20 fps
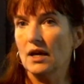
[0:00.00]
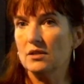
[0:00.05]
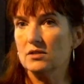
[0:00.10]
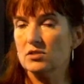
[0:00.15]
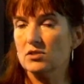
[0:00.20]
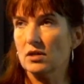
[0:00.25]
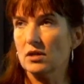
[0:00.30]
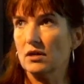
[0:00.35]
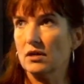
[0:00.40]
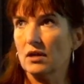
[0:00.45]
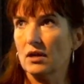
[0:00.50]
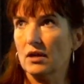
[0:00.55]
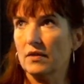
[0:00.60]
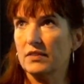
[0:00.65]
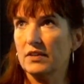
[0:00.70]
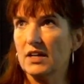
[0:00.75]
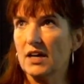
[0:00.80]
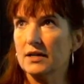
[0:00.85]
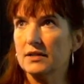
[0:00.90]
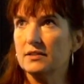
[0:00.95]
It's
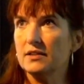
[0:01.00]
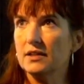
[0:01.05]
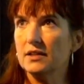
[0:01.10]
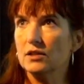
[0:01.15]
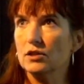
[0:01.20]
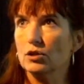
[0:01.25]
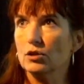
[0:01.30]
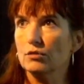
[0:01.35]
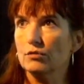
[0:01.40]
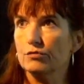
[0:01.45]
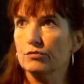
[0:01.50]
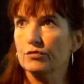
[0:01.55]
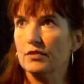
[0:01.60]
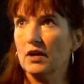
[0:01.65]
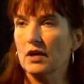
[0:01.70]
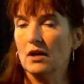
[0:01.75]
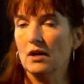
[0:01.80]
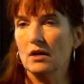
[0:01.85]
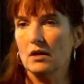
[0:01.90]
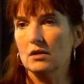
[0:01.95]
the idea of,
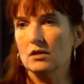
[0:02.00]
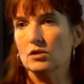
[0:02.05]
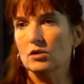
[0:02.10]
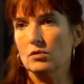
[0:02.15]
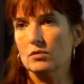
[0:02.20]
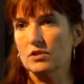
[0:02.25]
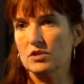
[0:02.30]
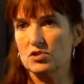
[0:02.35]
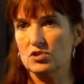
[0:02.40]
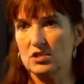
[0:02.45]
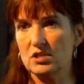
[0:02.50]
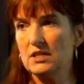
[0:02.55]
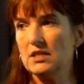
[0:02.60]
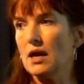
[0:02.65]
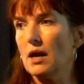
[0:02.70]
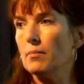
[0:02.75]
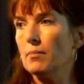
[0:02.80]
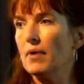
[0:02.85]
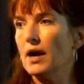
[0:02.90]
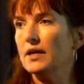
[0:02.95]
you know, the
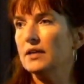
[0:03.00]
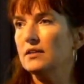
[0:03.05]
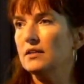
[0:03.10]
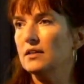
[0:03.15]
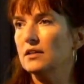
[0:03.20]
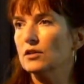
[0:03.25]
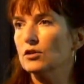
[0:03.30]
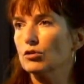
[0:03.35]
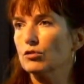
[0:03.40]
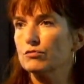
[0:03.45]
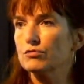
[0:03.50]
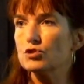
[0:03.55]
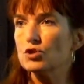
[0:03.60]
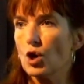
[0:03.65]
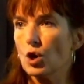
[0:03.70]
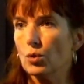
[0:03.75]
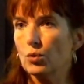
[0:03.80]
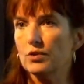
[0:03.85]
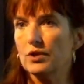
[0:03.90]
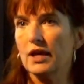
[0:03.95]
Siam idea of
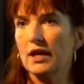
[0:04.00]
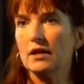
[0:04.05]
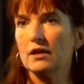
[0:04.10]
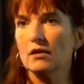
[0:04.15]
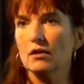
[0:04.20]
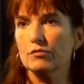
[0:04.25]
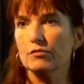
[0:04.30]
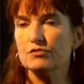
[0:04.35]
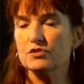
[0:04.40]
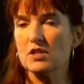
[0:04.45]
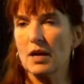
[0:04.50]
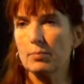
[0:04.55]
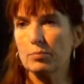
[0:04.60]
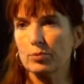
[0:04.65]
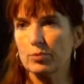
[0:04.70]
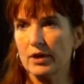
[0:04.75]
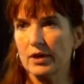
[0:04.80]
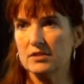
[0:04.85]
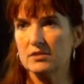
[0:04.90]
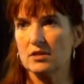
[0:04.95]
zoning, of
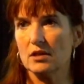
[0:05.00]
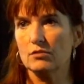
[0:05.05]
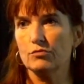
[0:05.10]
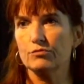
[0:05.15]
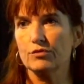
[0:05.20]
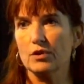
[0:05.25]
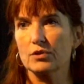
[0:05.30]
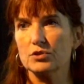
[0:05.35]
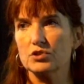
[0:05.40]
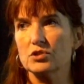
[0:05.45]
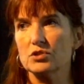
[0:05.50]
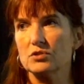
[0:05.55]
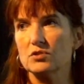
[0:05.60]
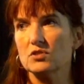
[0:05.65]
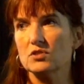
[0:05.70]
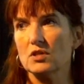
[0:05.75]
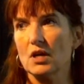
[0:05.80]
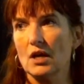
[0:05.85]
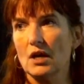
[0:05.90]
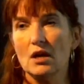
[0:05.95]
separating
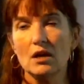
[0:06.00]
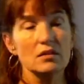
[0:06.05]
functions.